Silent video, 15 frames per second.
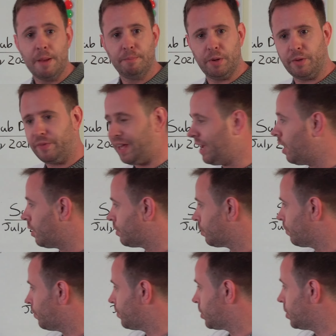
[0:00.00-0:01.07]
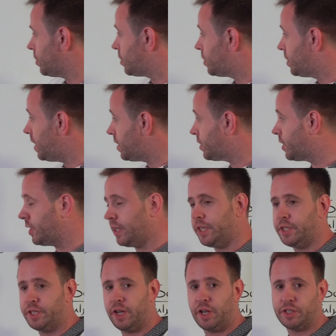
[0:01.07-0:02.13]
but they are consistently
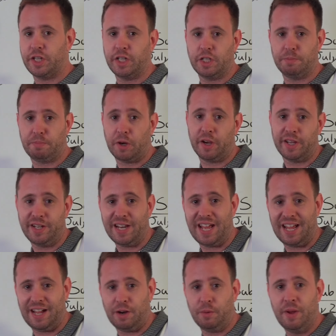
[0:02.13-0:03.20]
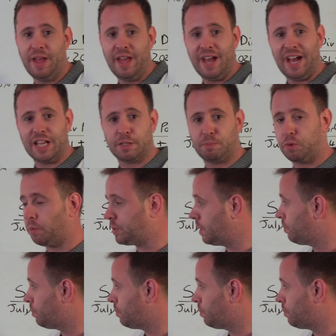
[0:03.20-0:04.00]
starting to buy now as property